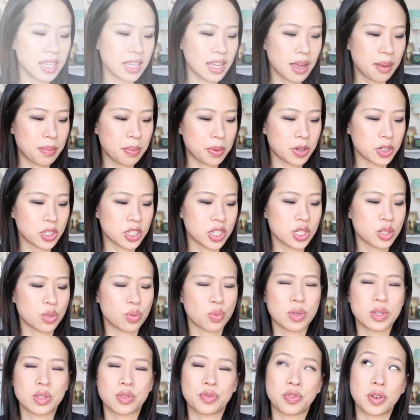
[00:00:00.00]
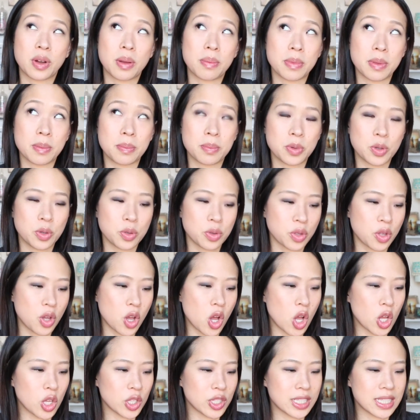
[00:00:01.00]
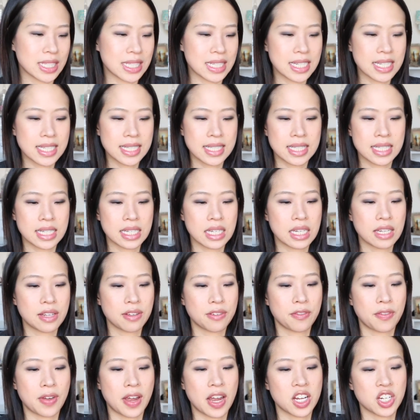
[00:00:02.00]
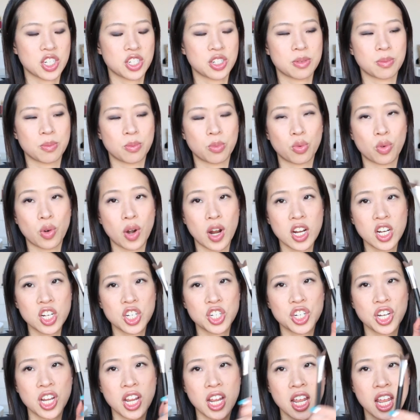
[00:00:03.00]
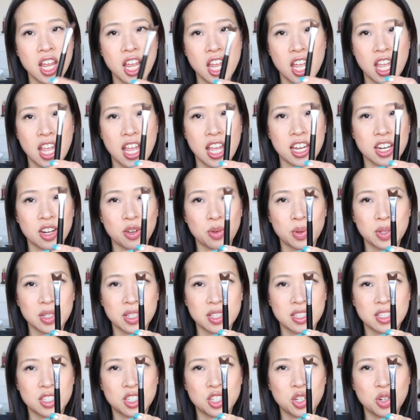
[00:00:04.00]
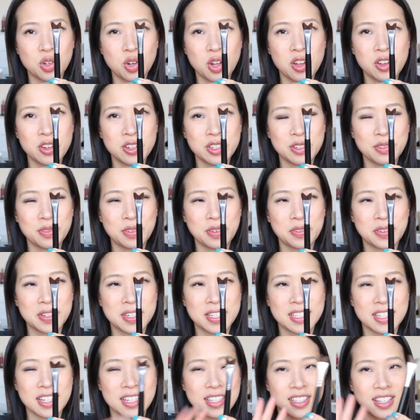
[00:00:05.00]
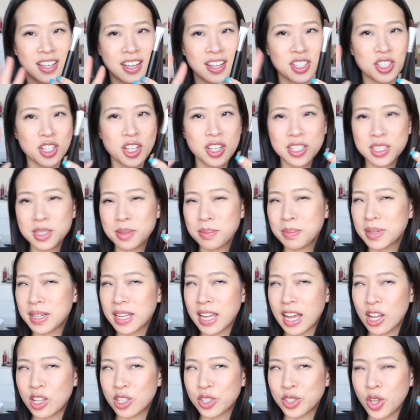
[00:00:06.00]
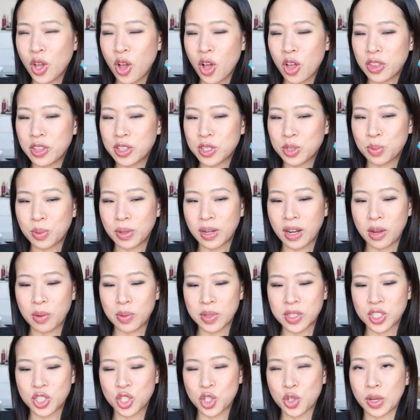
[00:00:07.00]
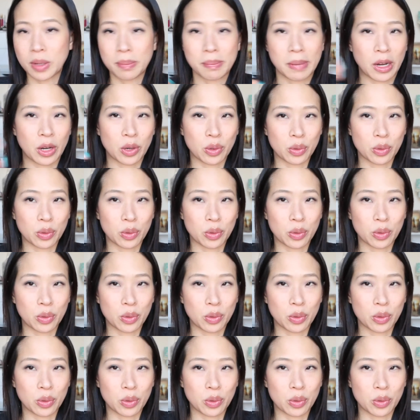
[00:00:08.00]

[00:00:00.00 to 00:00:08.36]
thing I purchased was from the booth called Cici Fashion Brush and it was $2.50. I saw somebody else haul this when I was doing my